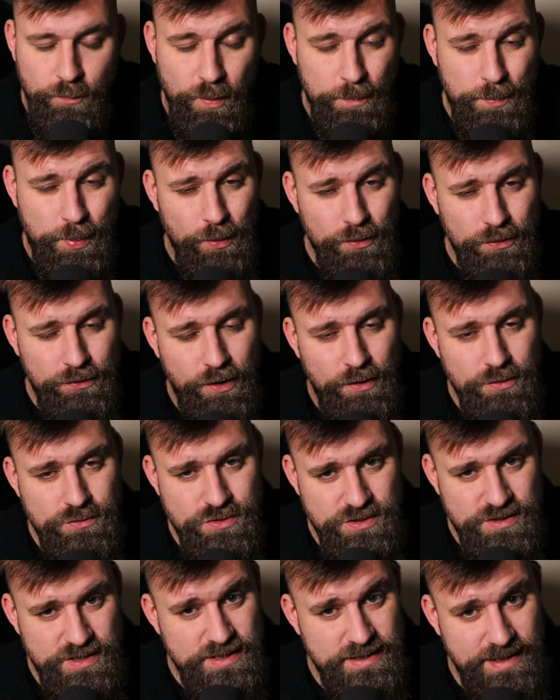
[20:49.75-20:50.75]
Well, Born
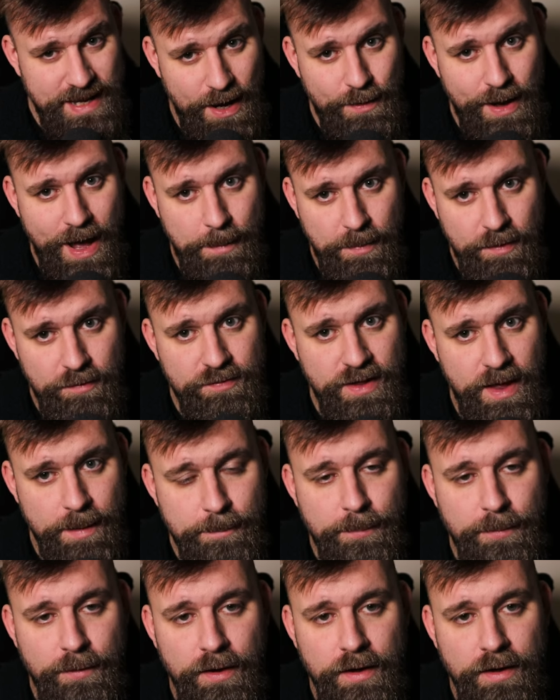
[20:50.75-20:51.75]
Soldiers is now Hammer of the
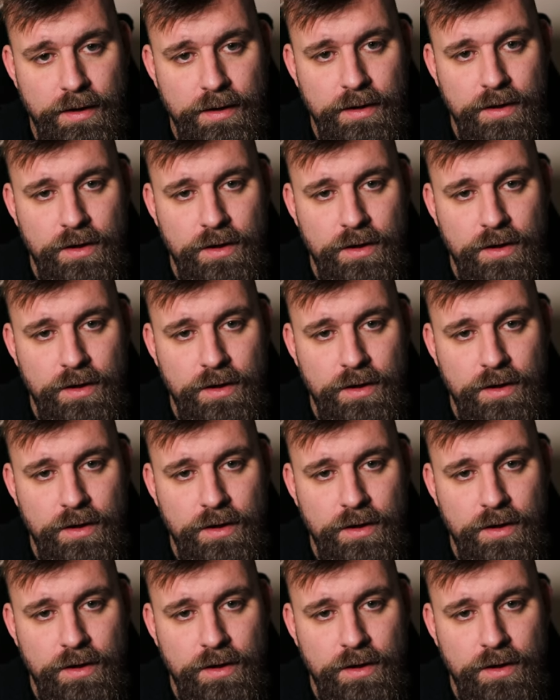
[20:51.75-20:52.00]
Emperor,